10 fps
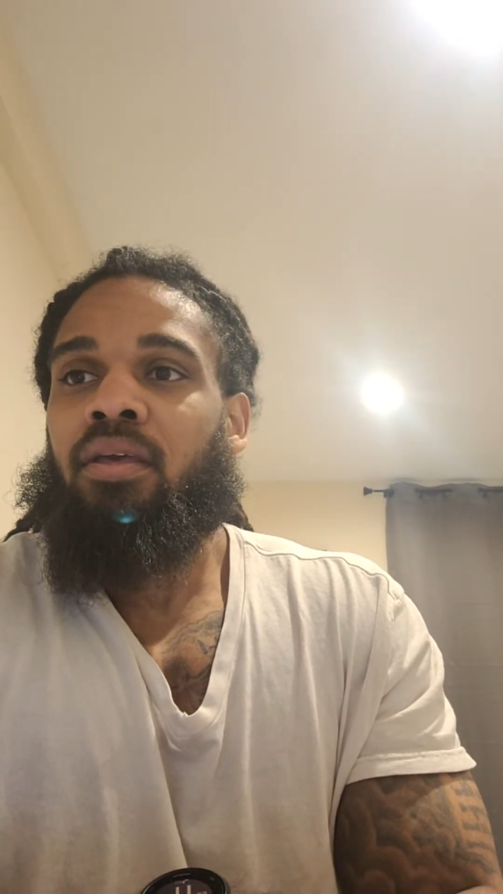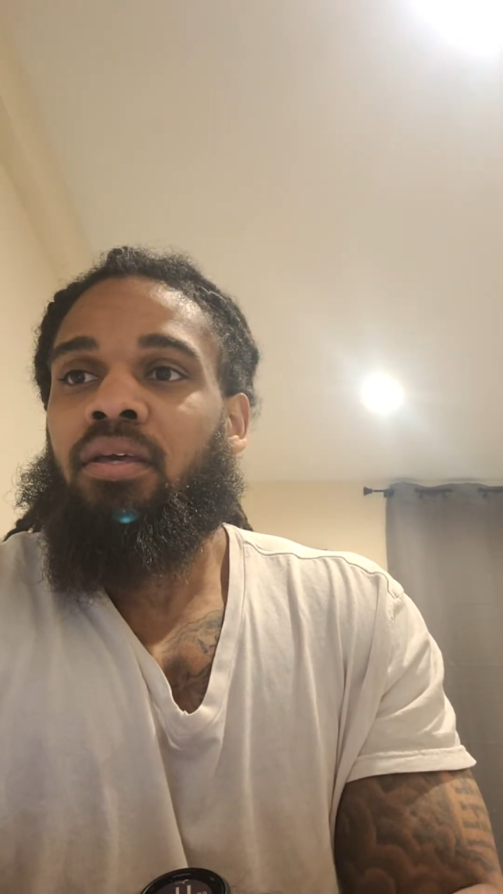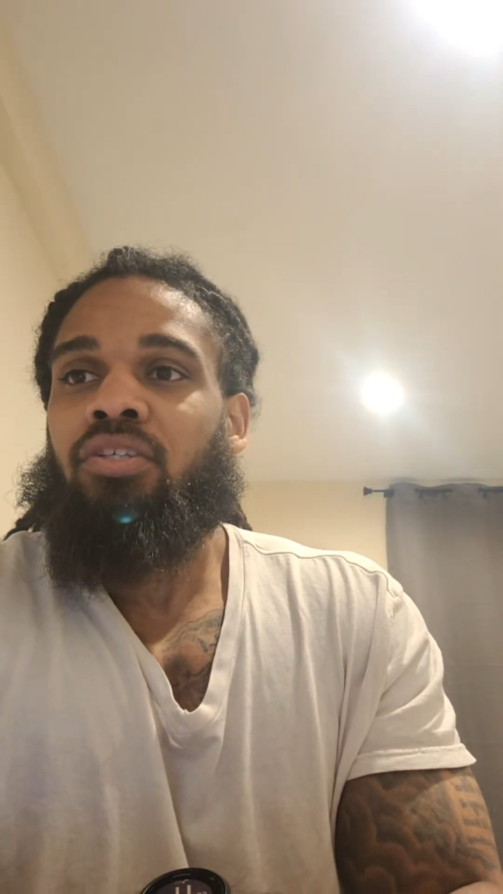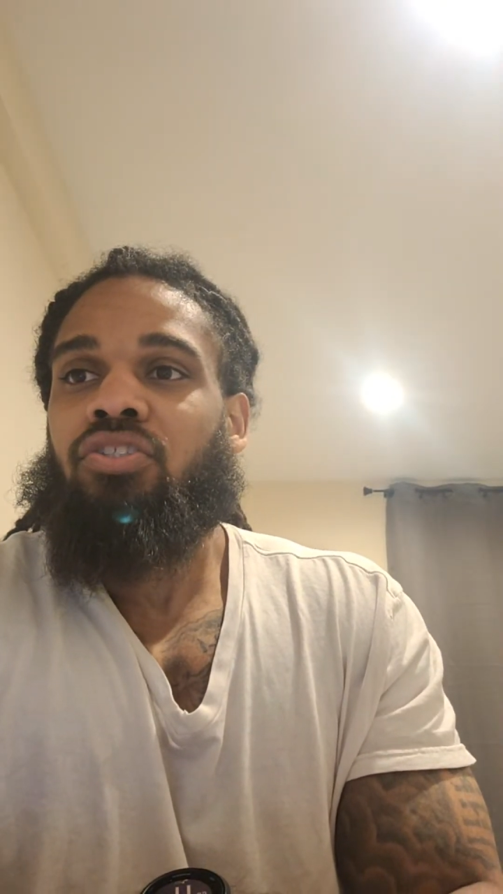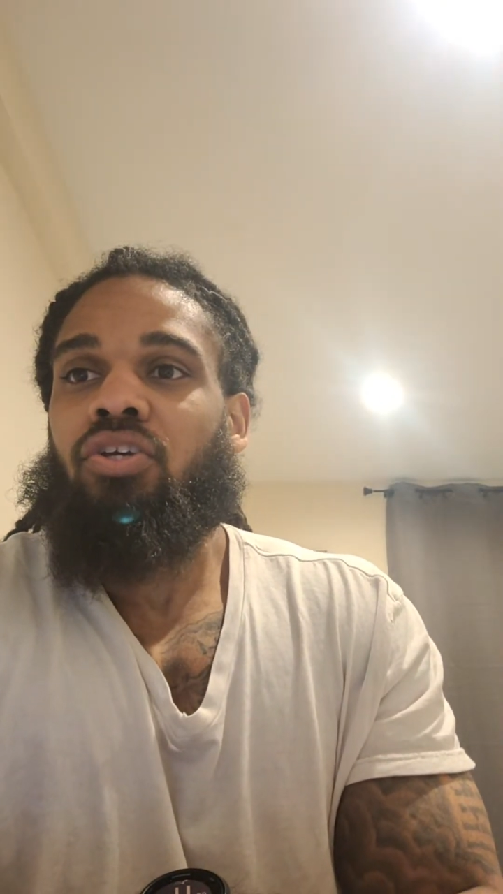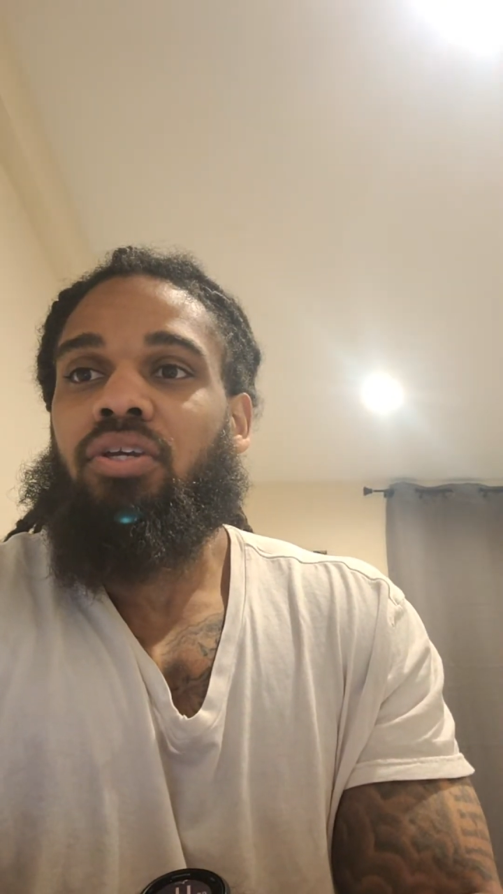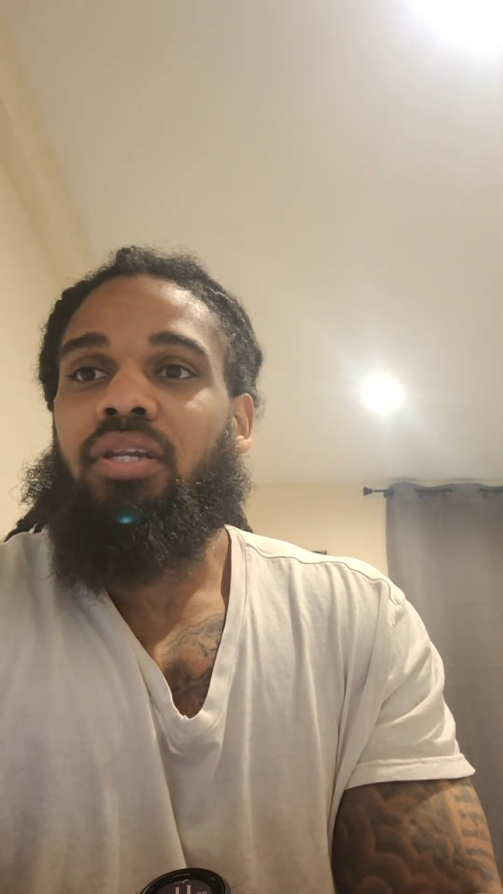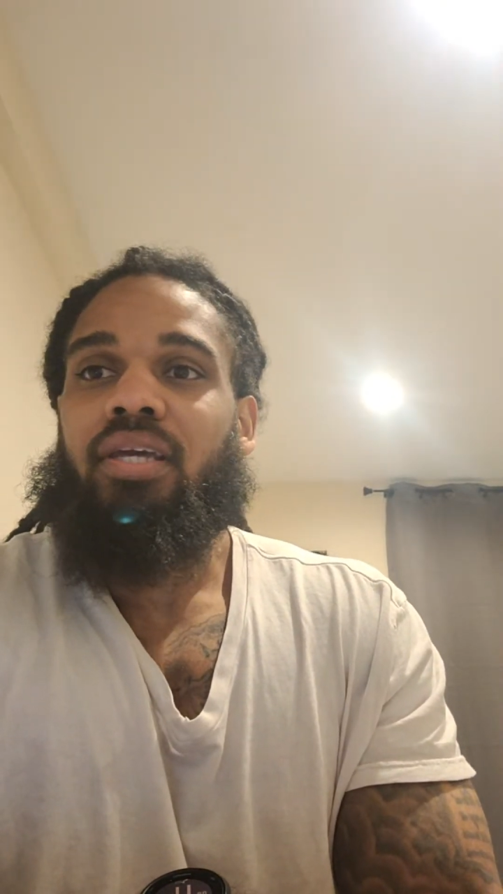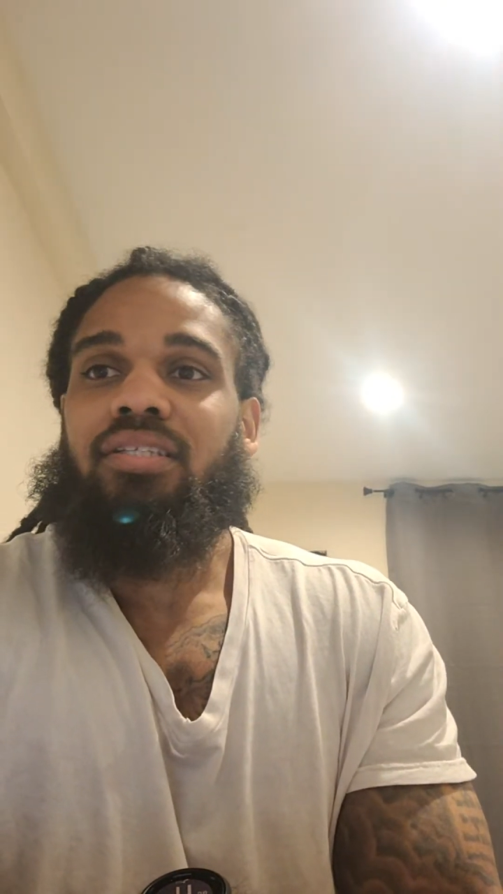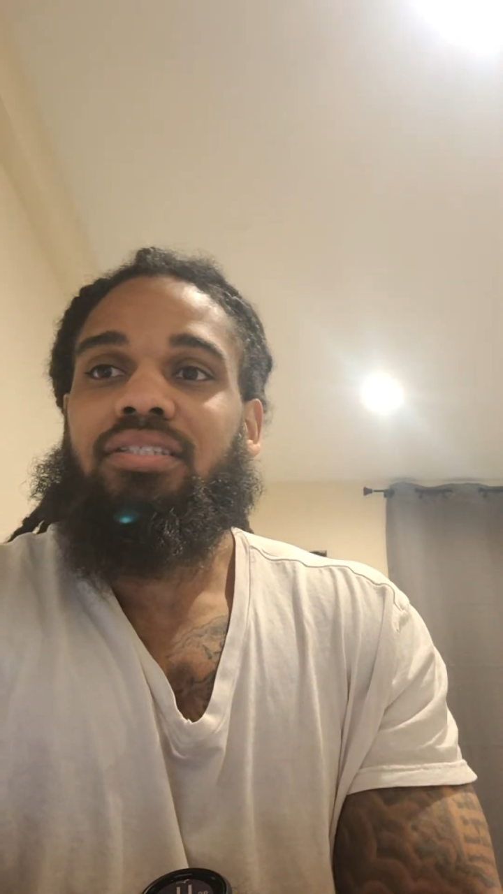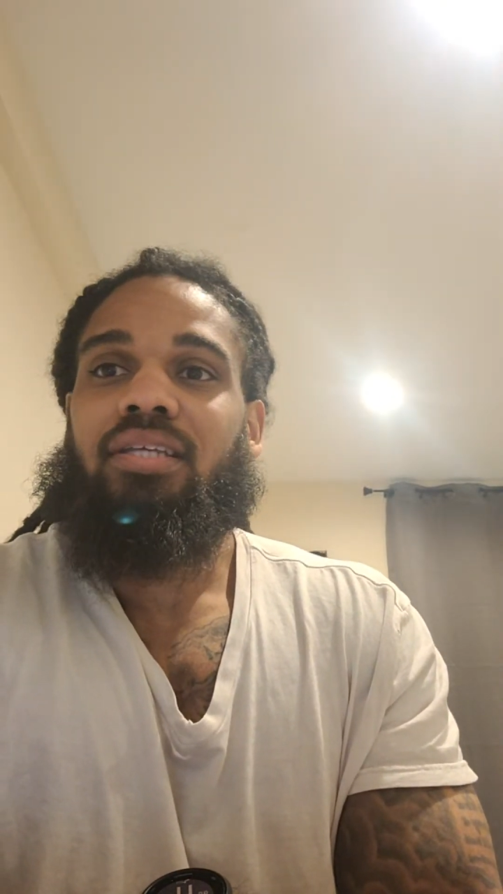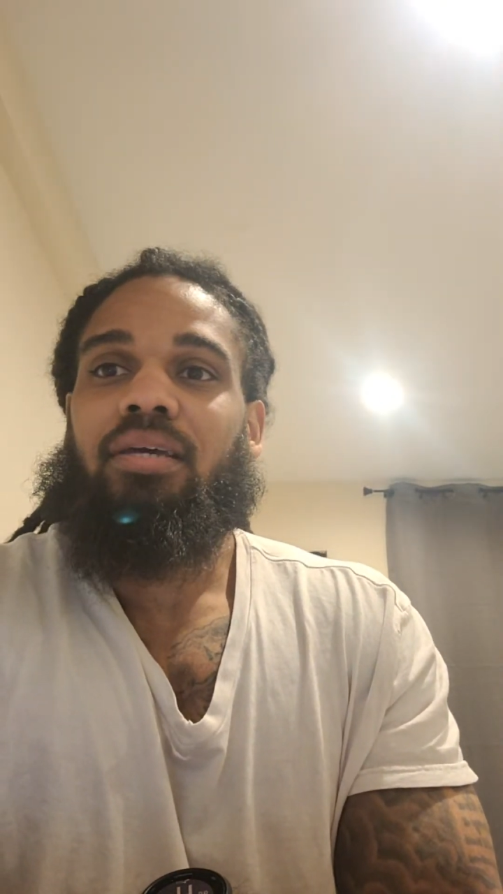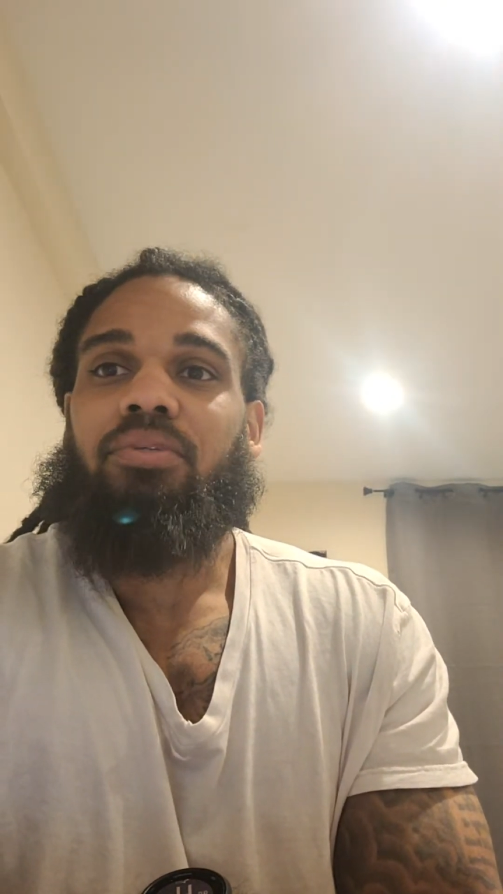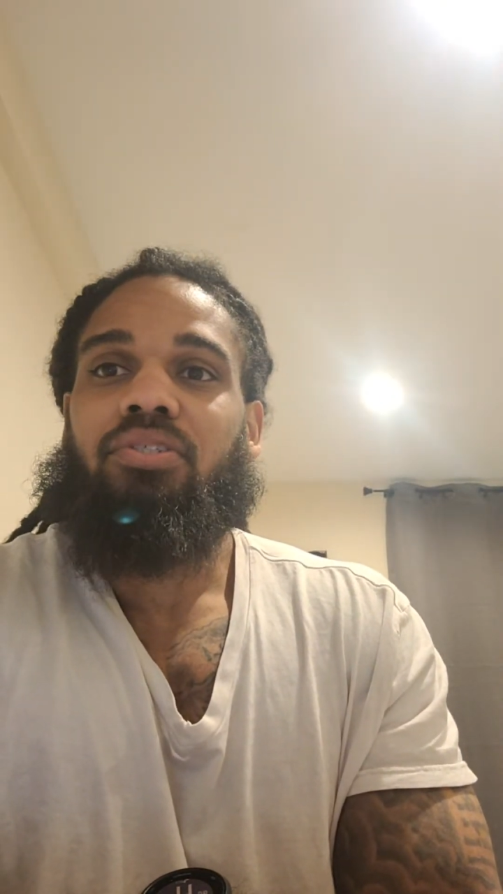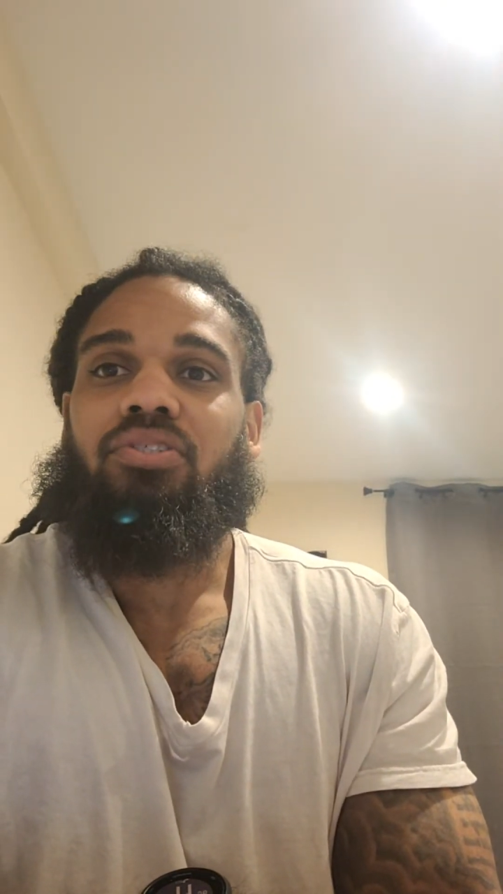so your next
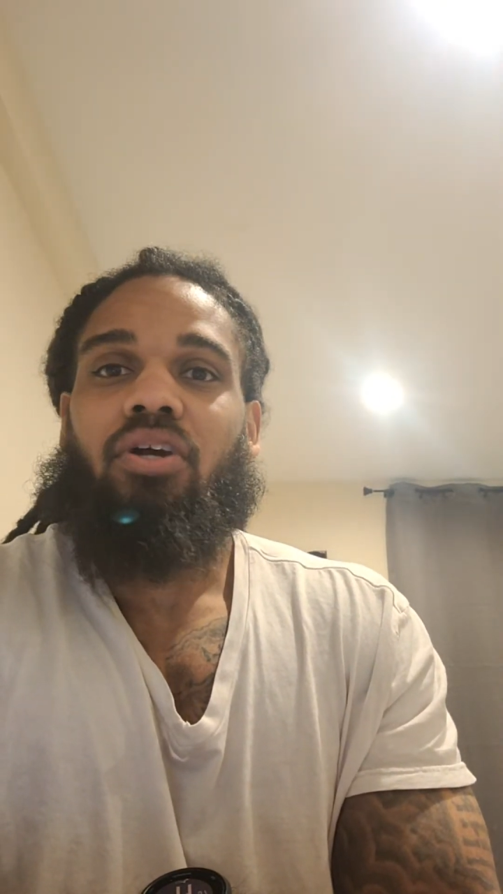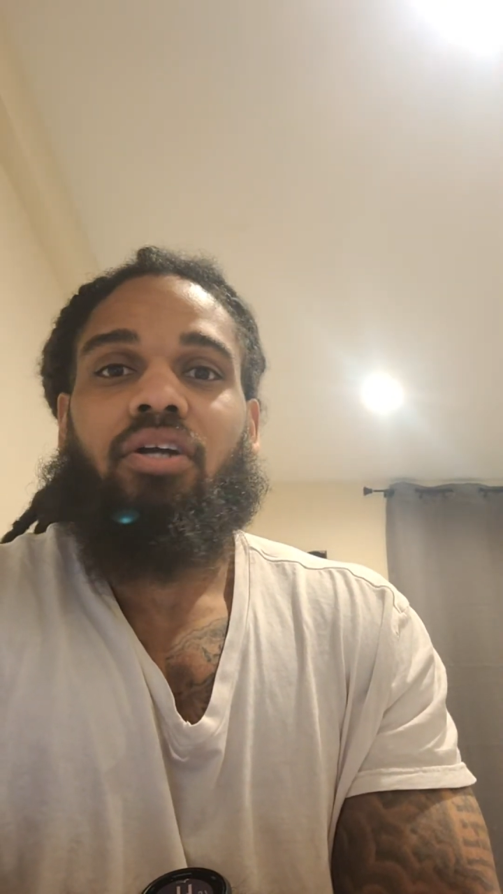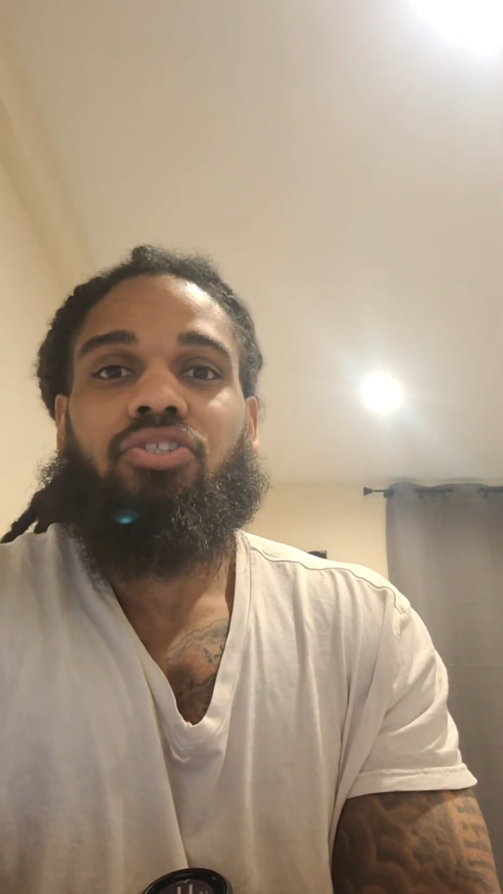step to start